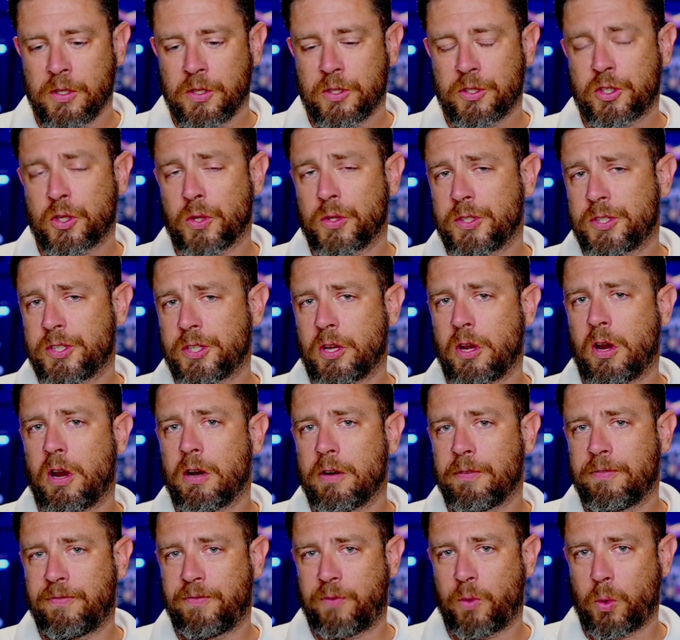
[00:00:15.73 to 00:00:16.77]
So the
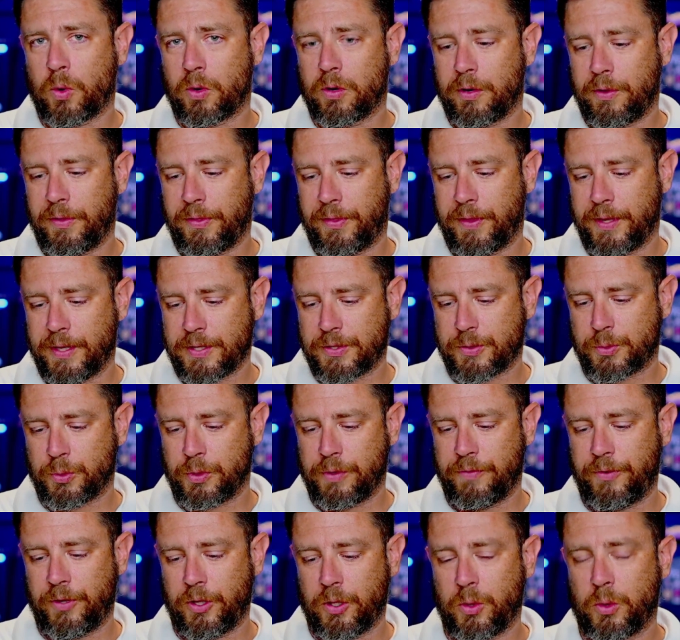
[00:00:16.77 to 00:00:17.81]
cigar for this
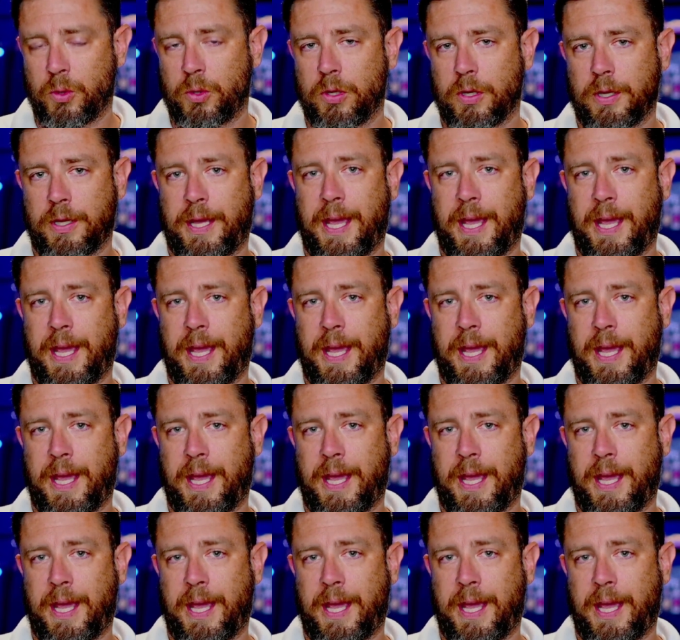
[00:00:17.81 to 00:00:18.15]
review